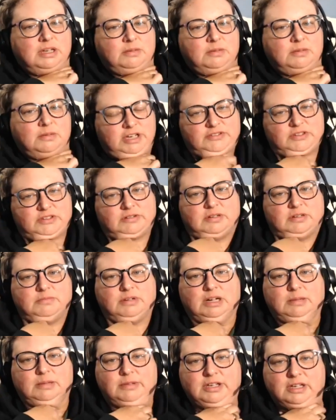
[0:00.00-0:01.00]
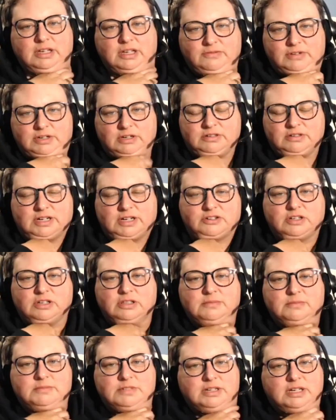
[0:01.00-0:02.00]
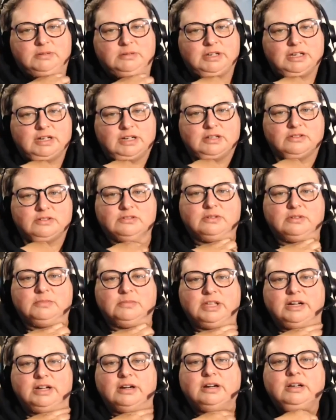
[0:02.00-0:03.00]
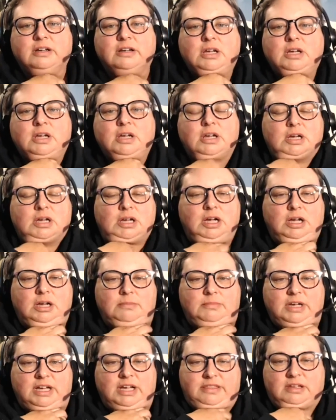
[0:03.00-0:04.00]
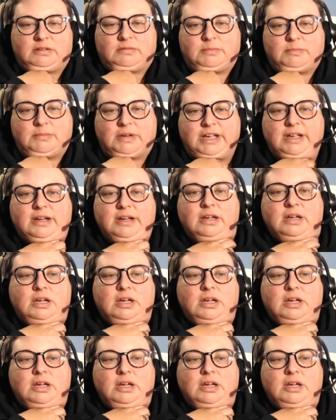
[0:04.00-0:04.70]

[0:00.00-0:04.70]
and we also can probably, if we don't touch on them tonight, we can answer them later. I think we might.